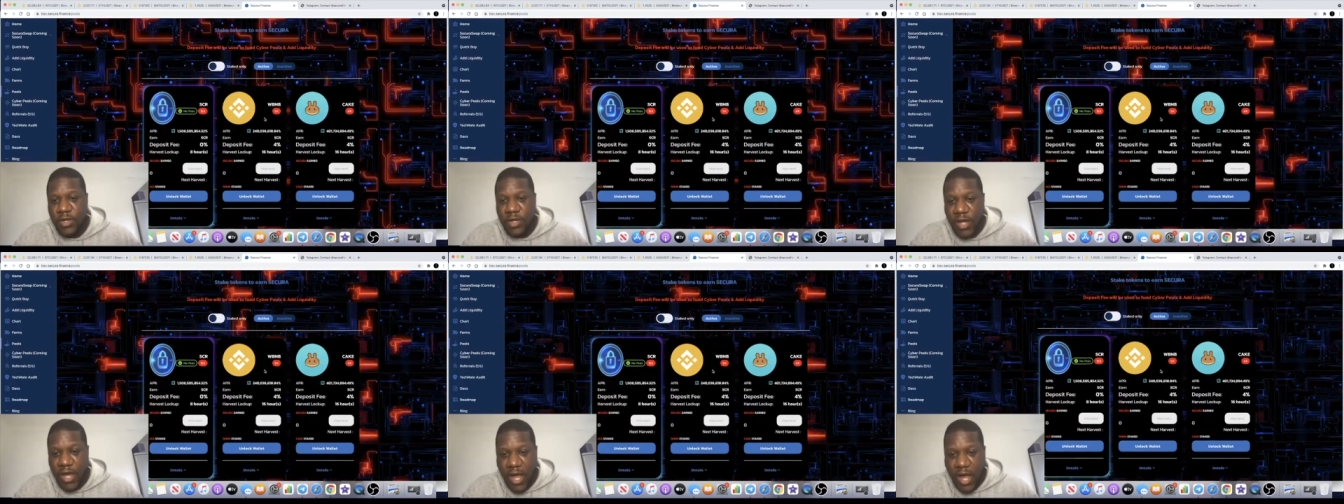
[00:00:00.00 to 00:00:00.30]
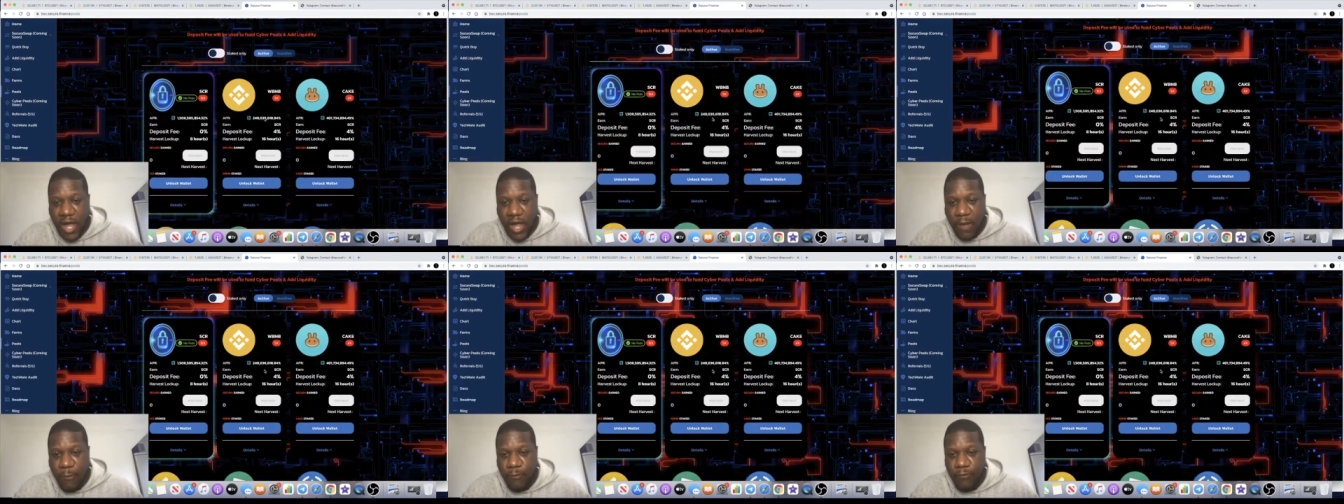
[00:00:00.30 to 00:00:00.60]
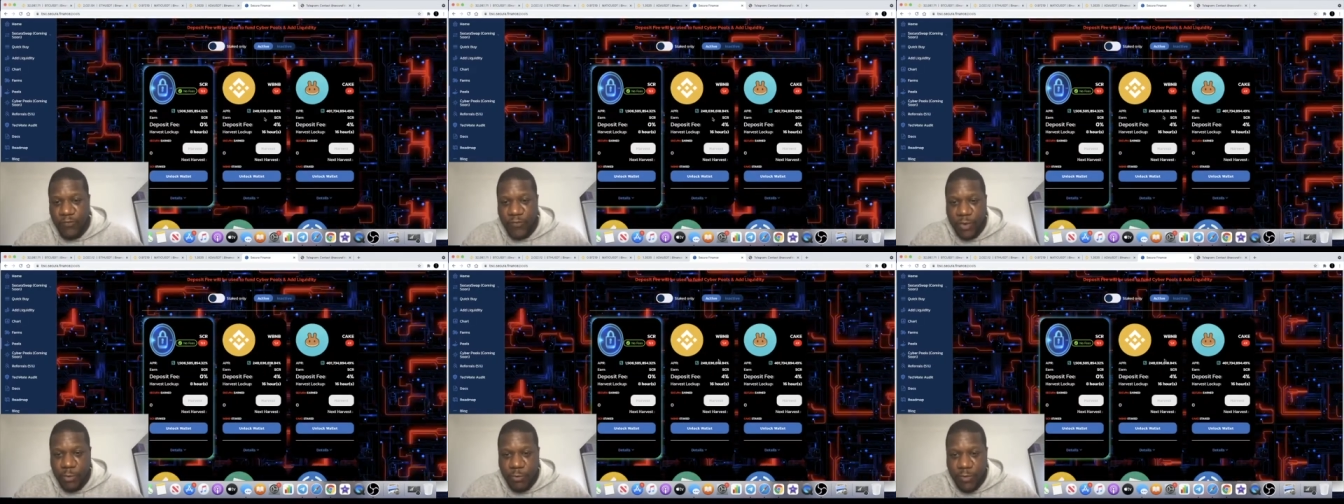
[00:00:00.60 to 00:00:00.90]

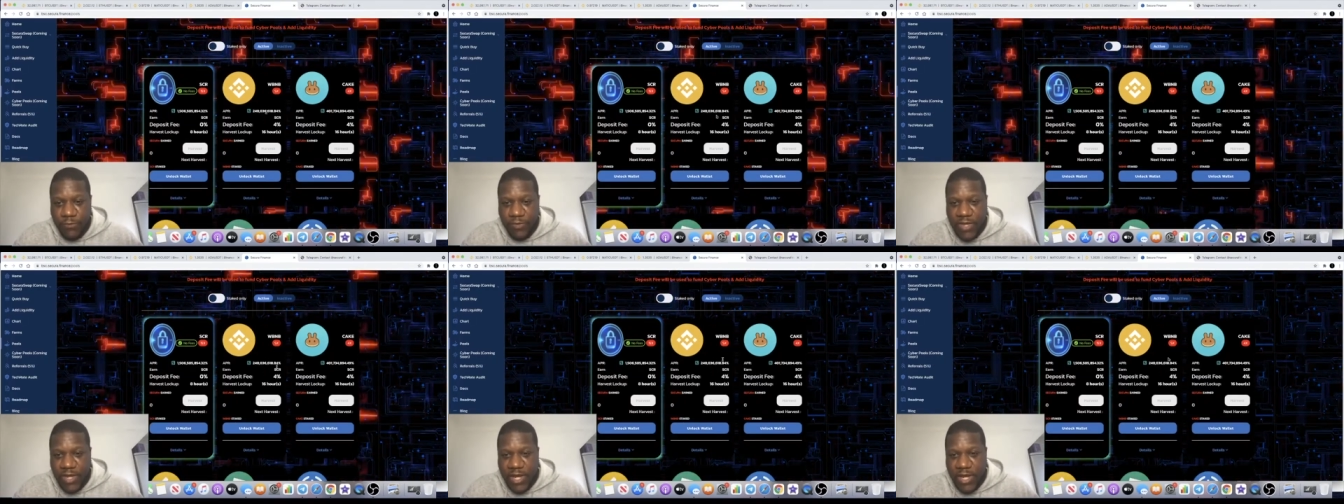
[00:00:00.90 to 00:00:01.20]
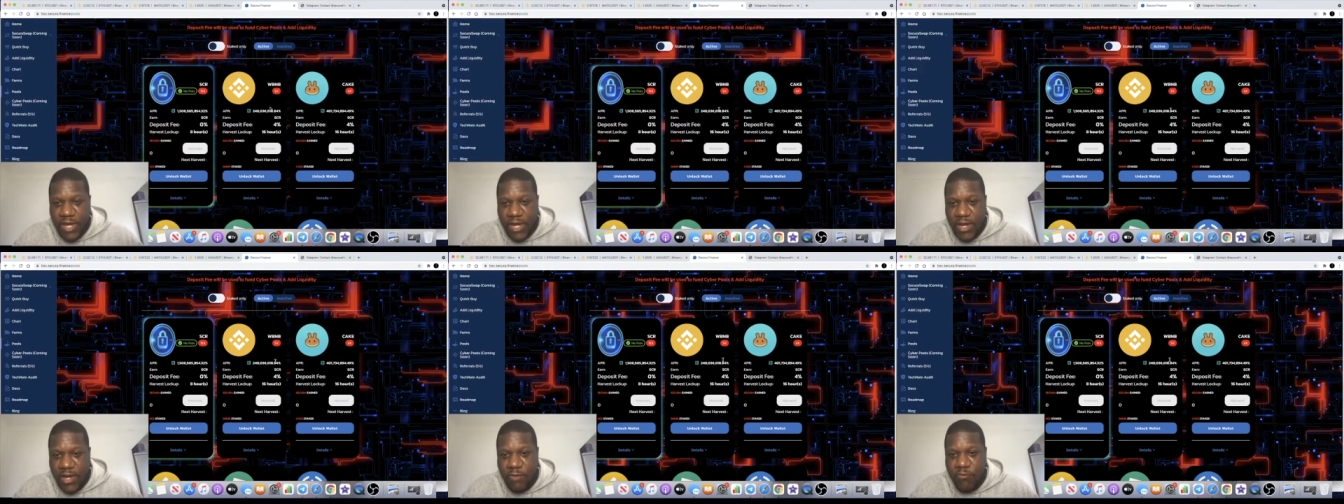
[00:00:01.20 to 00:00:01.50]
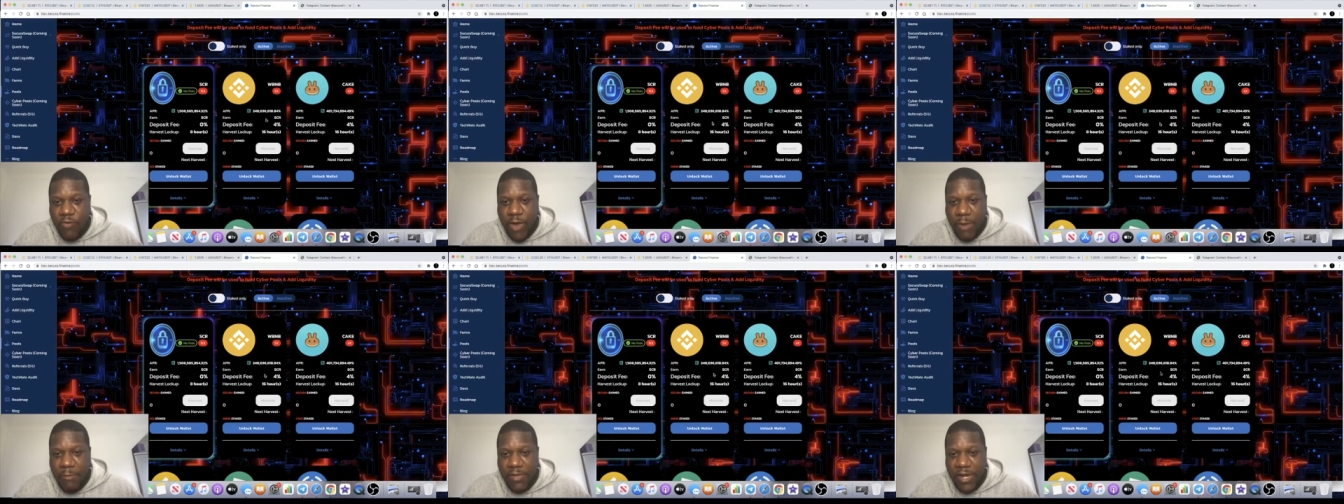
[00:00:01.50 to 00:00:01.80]
Um, with the
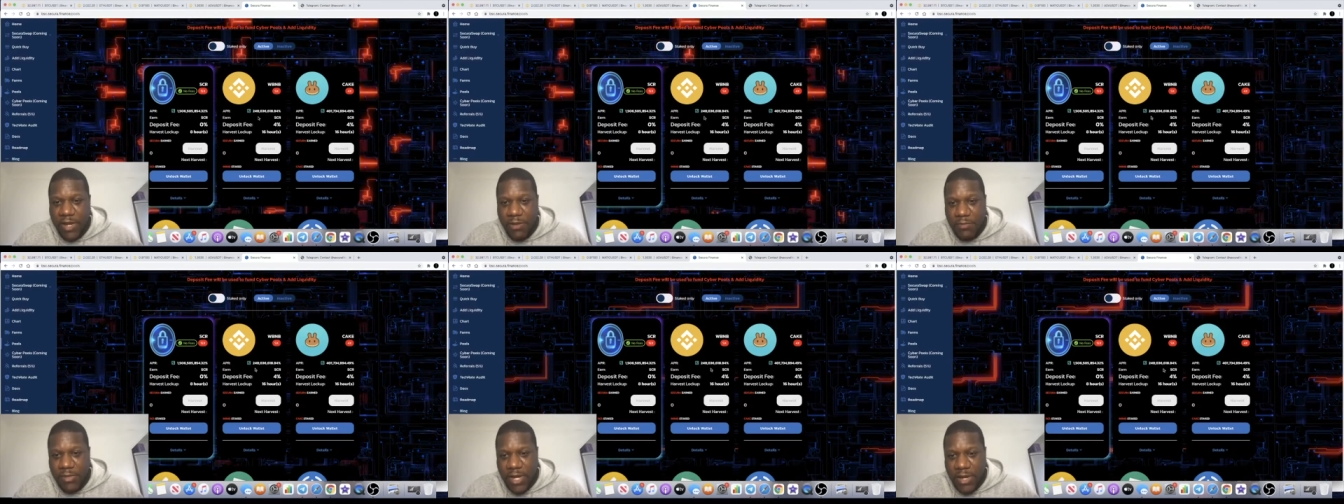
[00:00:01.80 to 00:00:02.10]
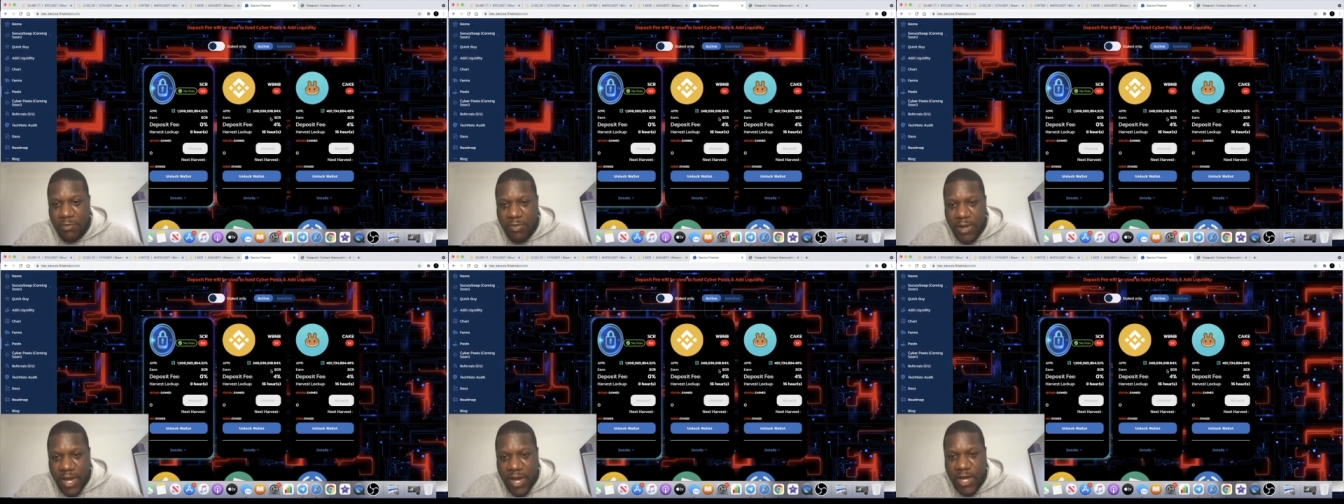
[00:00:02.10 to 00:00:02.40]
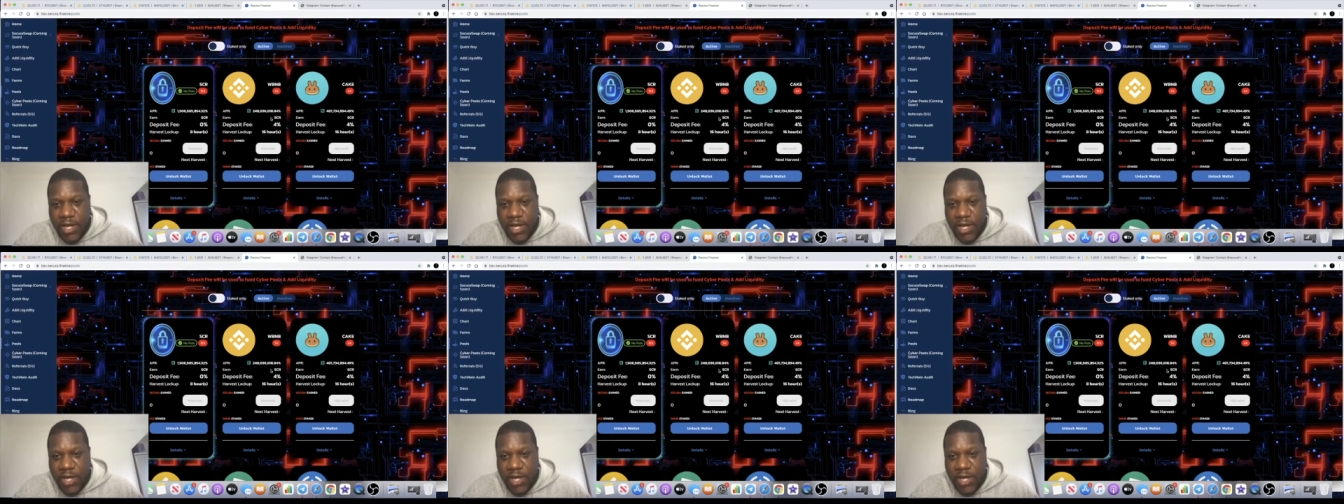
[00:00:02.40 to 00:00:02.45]
RAT BNB pair,